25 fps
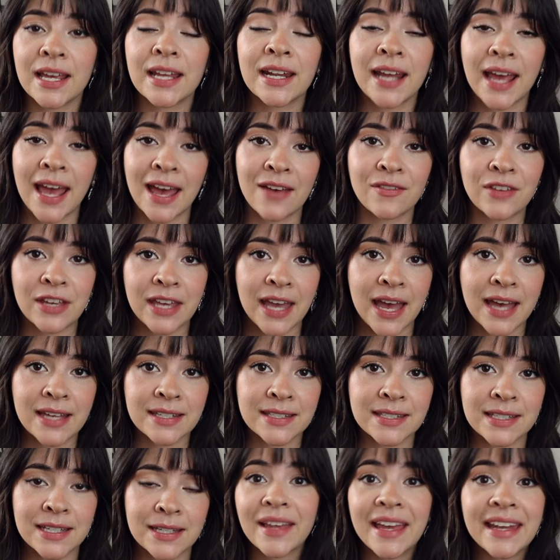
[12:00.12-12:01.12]
and I have it
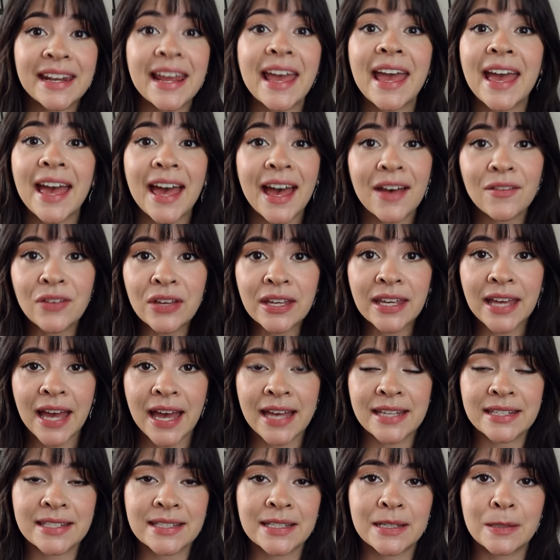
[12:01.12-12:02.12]
casted. And I have it
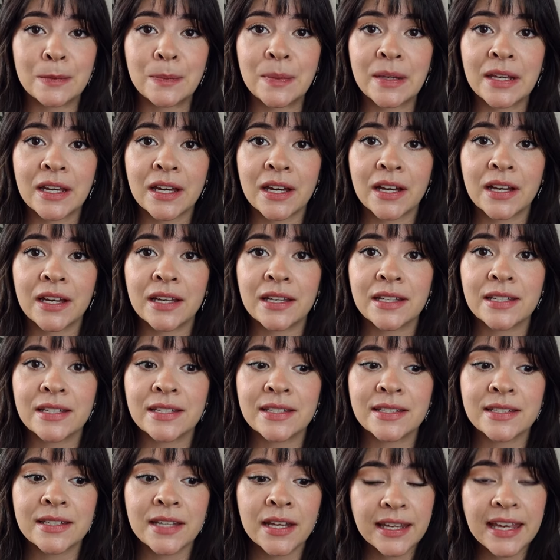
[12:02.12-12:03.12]
casted
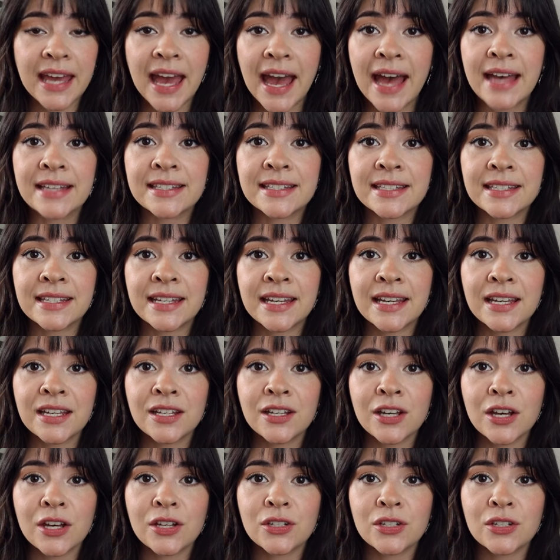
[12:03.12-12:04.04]
because casting